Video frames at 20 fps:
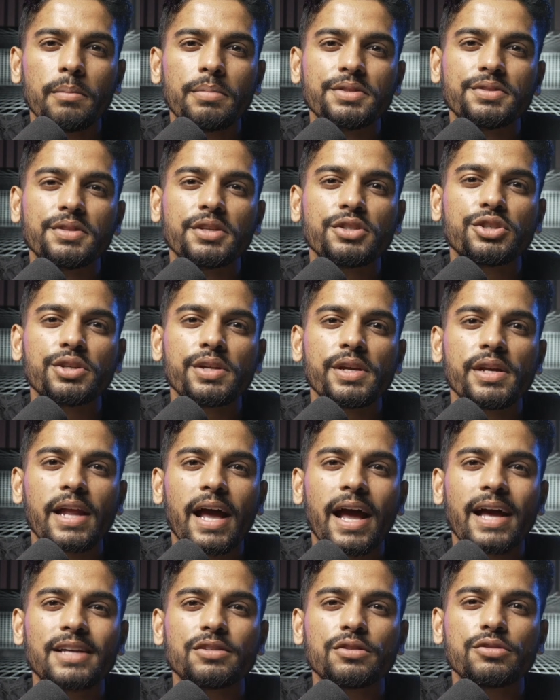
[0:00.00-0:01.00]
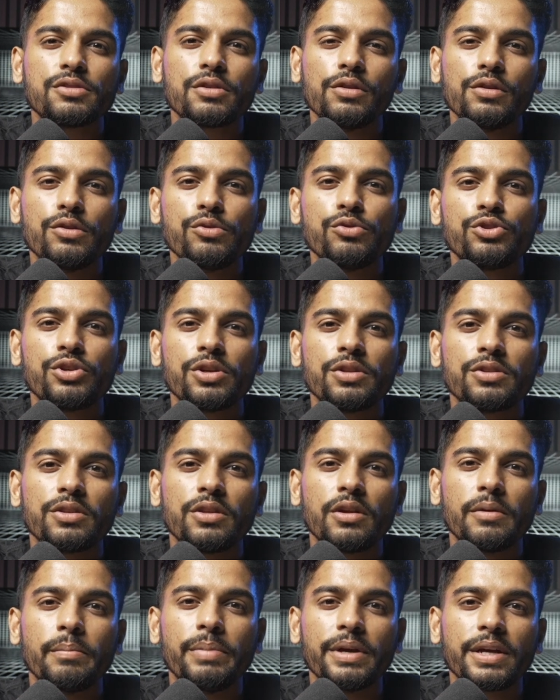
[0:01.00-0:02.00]
Position it as a solution
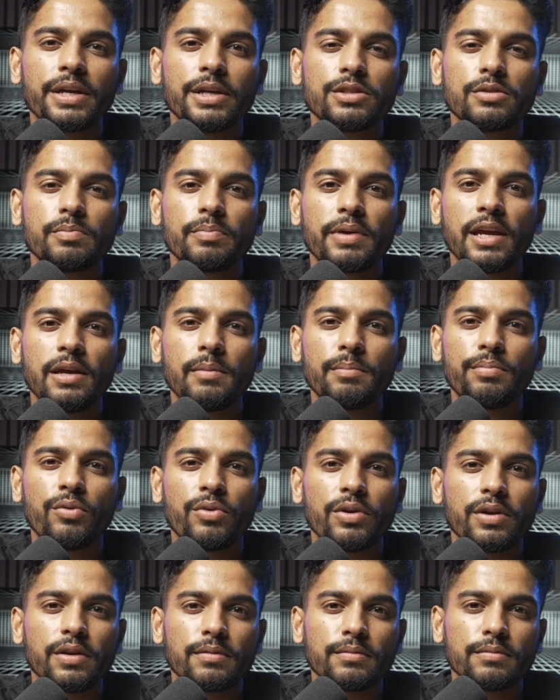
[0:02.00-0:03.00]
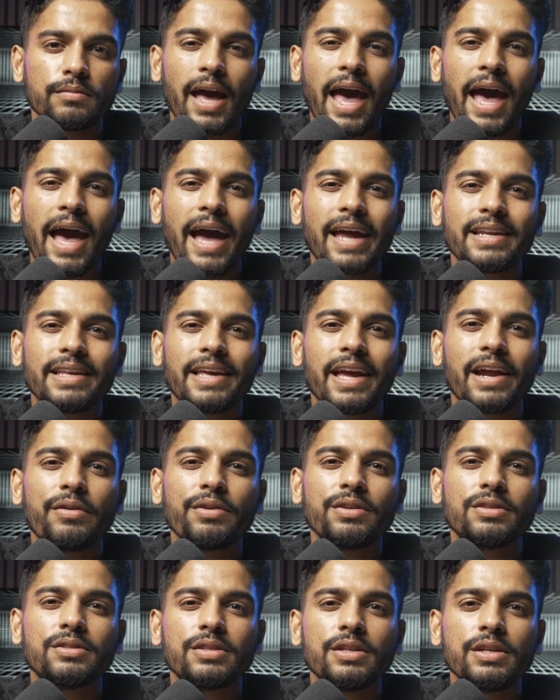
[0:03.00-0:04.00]
to their biggest pain point. Add
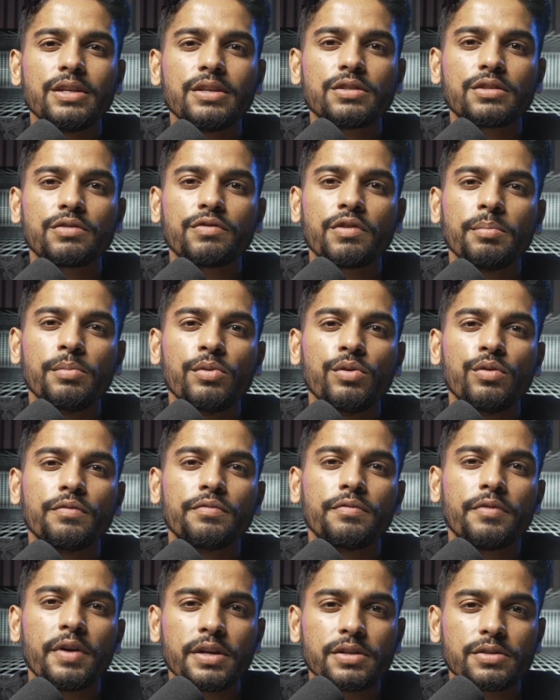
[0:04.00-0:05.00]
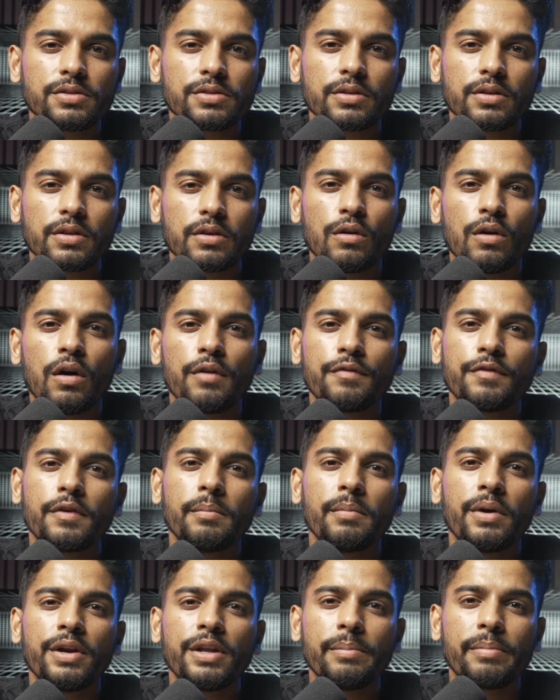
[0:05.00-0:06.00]
guarantees to remove risk.
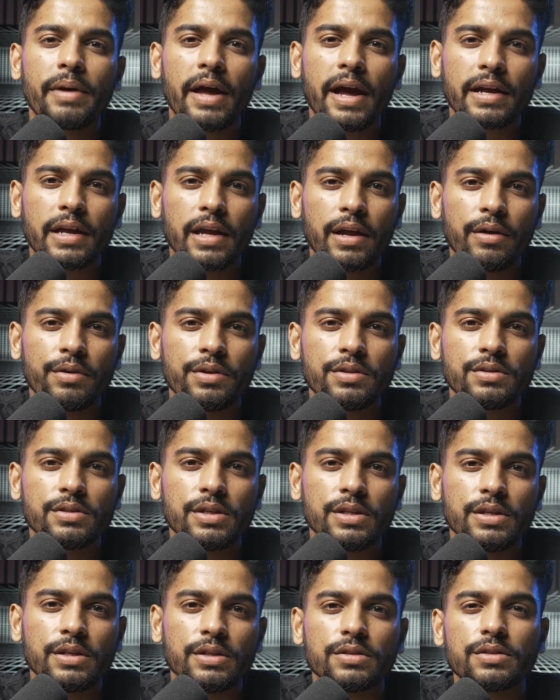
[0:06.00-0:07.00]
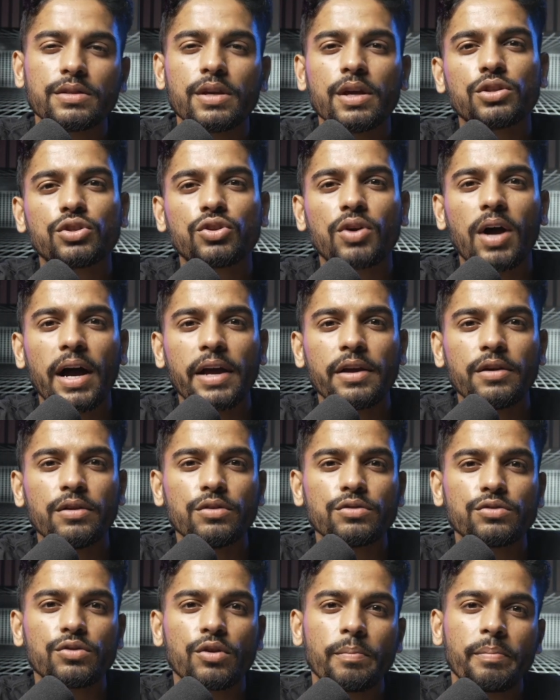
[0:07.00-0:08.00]
Offer money-back guarantees,
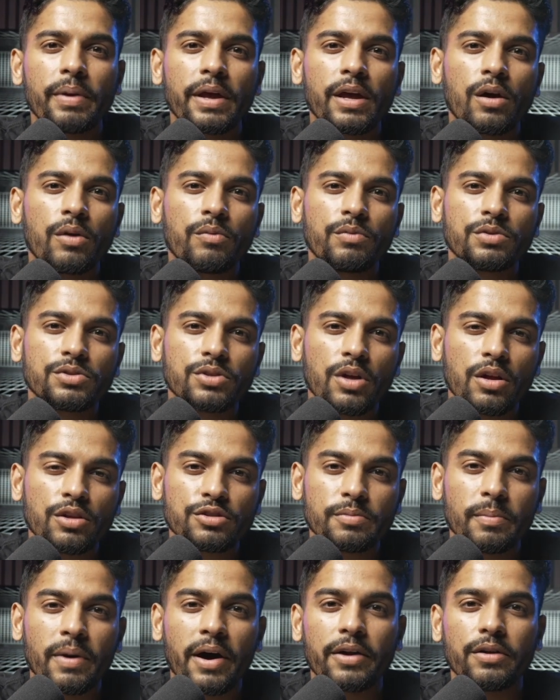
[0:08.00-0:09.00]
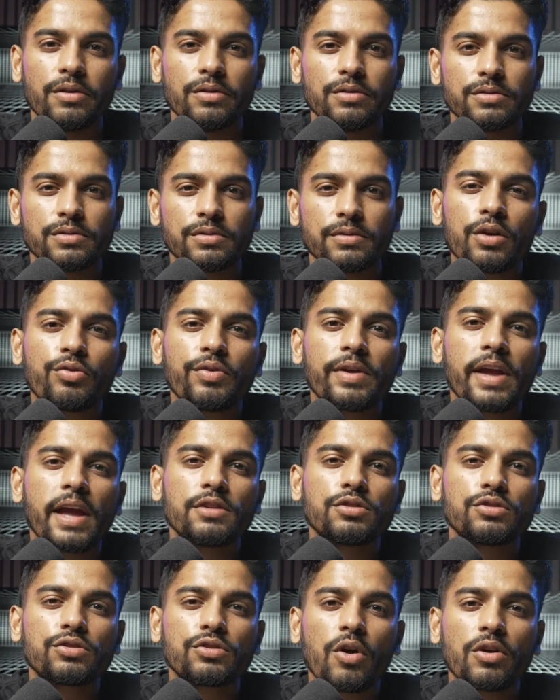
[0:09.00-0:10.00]
trials, or pay-on-results models.
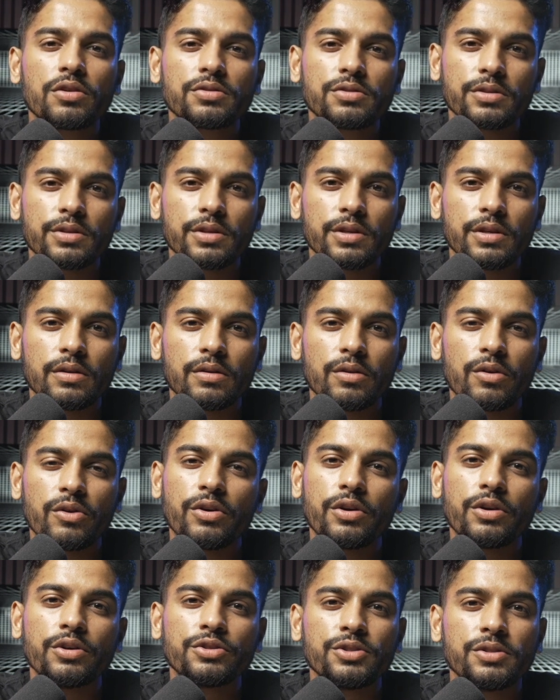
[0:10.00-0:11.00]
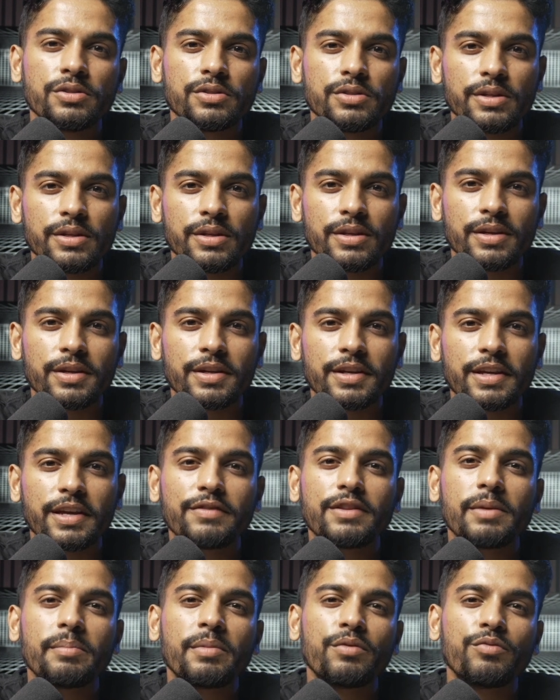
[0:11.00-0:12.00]
Create scarcity or urgency.
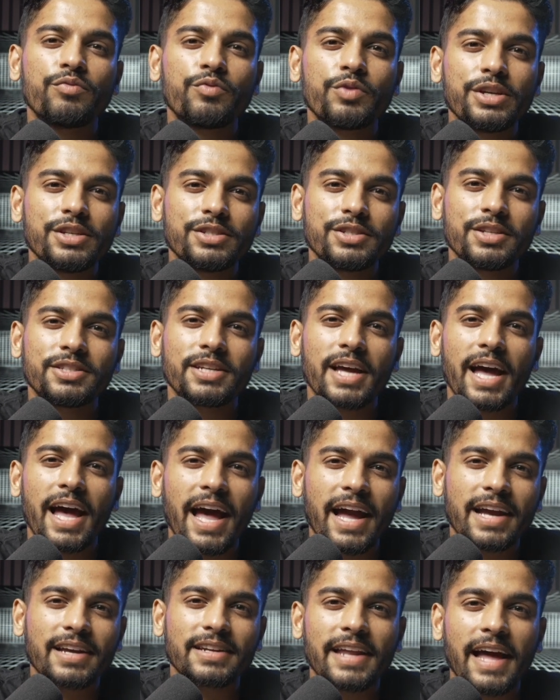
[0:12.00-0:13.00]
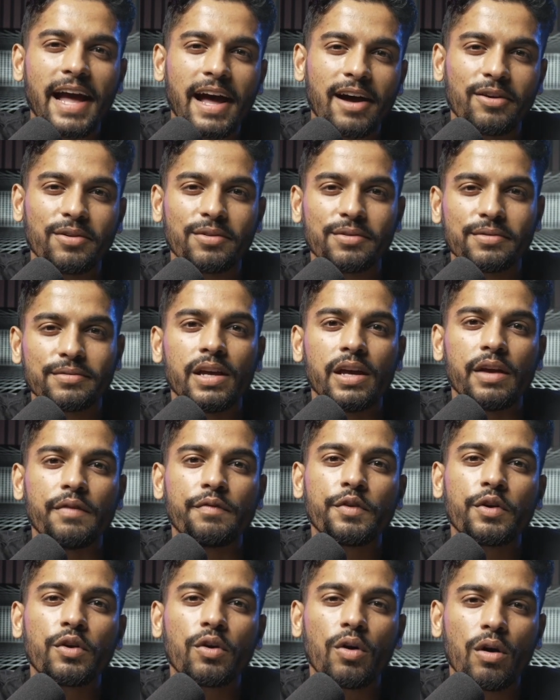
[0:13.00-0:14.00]
Give them a reason to act now.
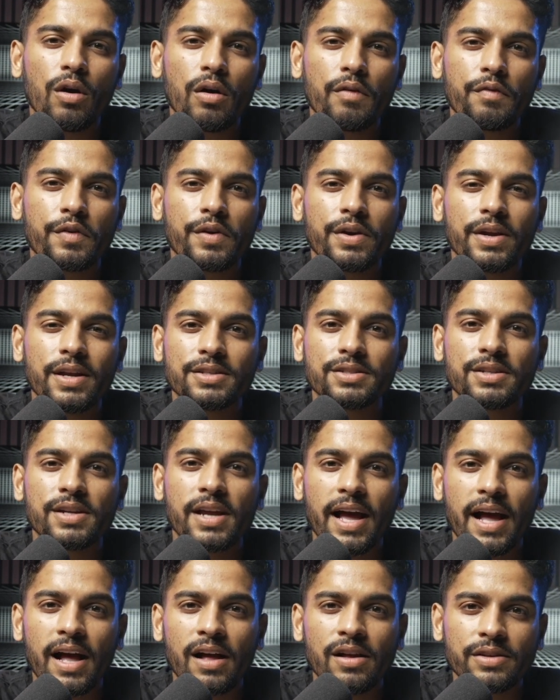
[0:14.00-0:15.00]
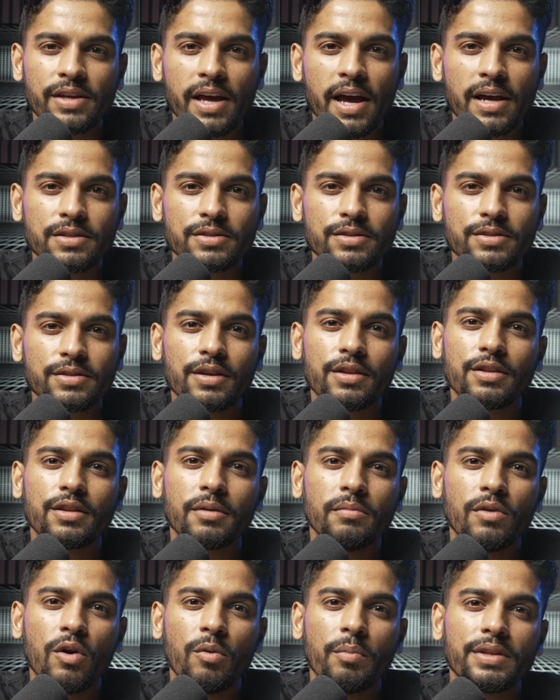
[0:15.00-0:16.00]
If your offer isn't a hell yes
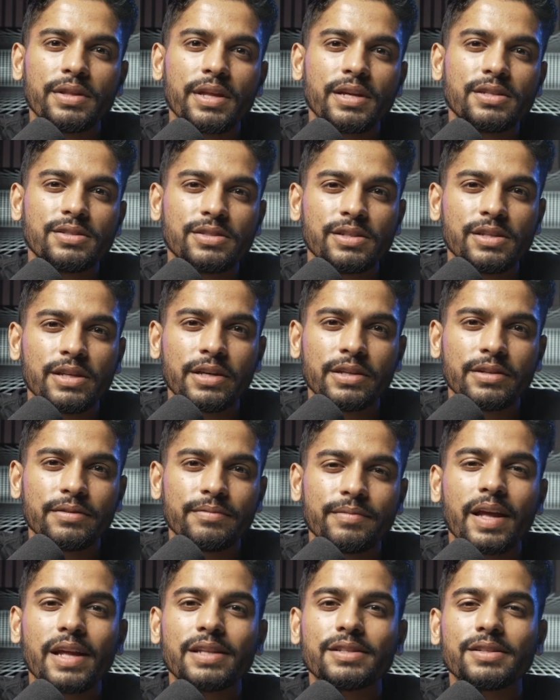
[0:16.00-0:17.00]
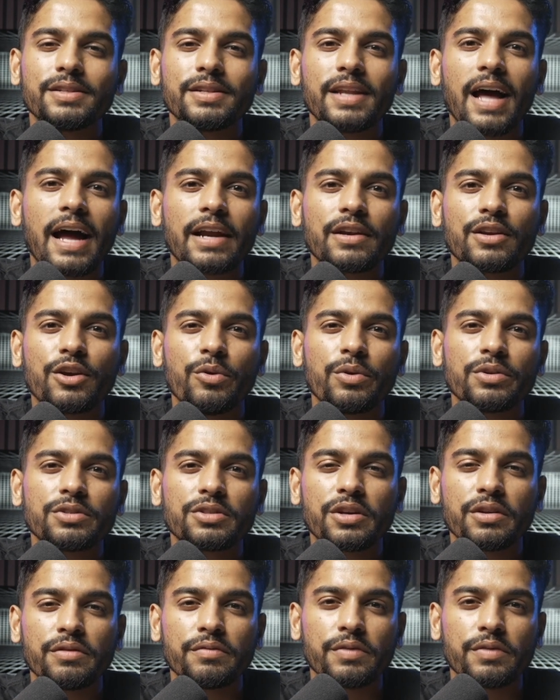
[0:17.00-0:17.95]
the moment they see it, it's not going to